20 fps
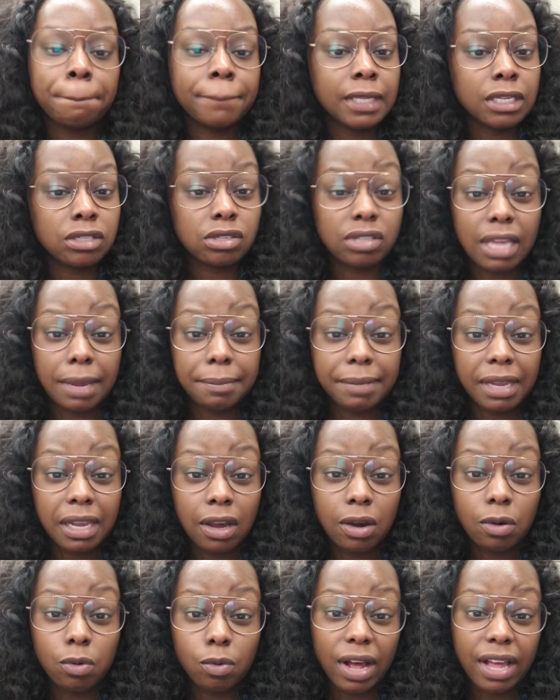So that may
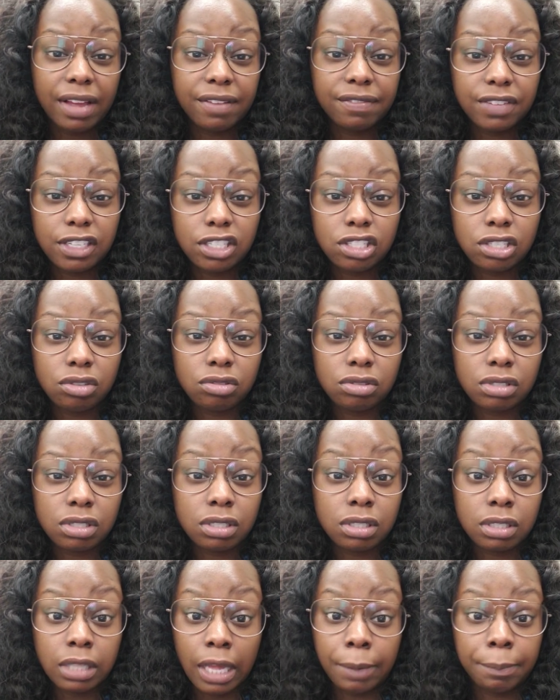help why it fits so
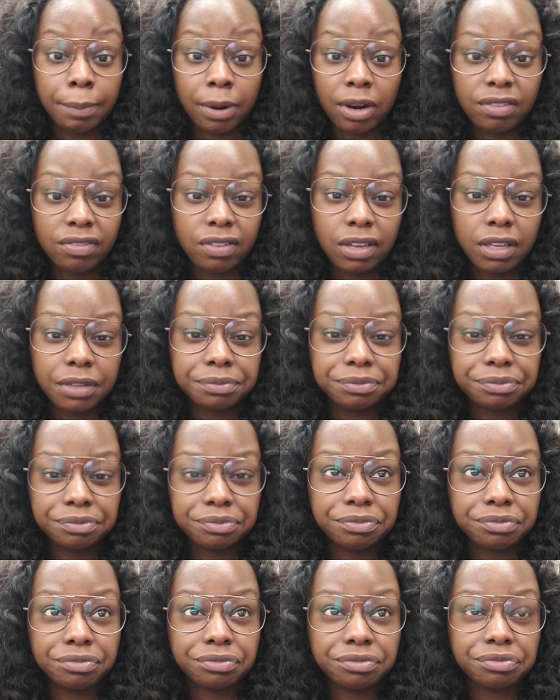like perfect.
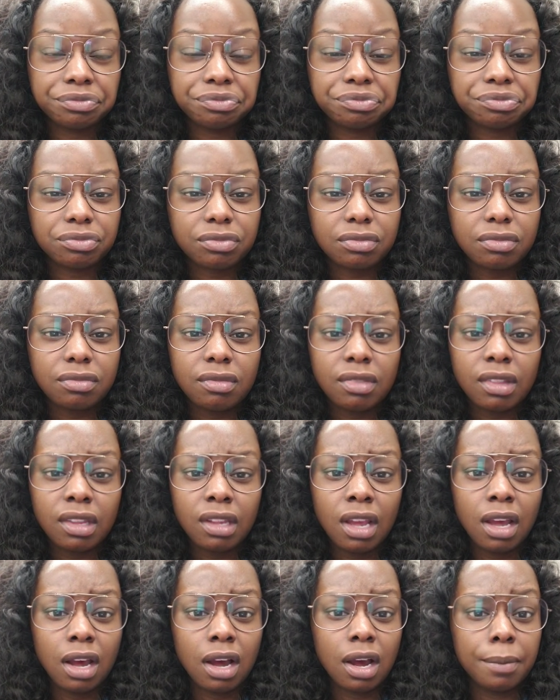
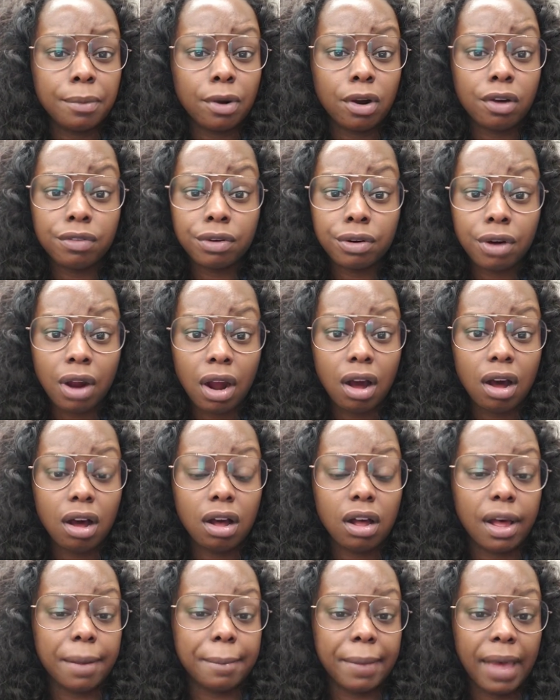
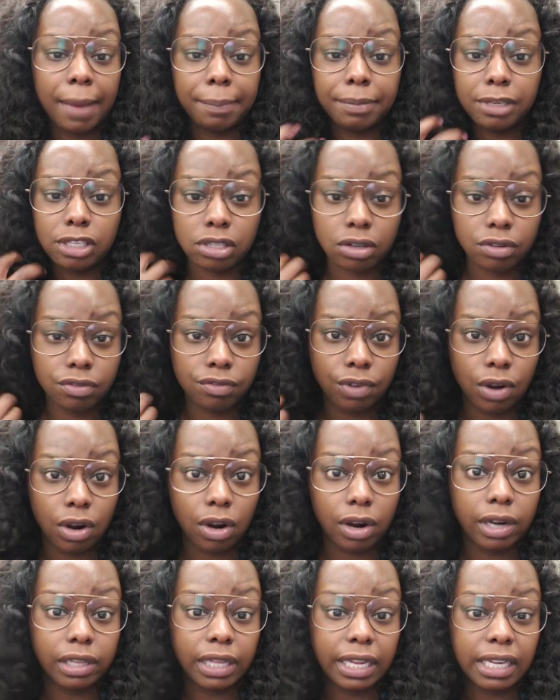Overall, I'm happy so
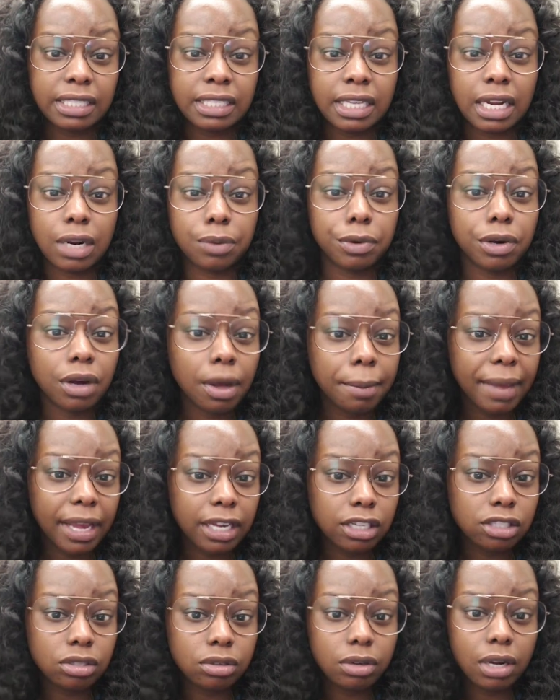far. Like I said, I will come back
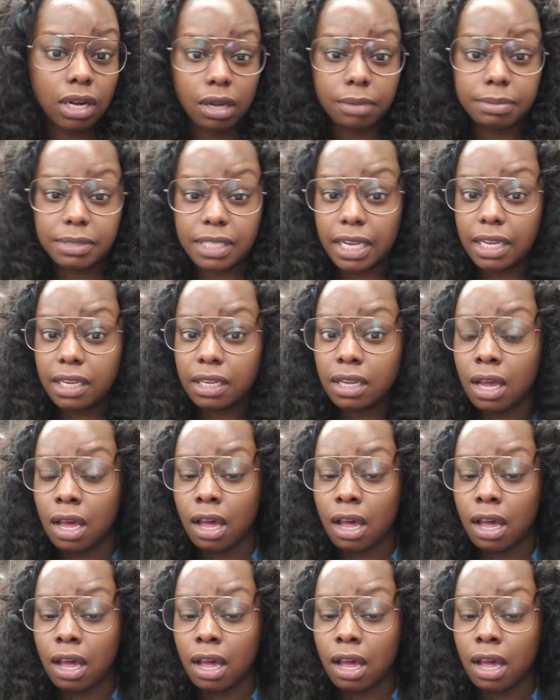and do an update.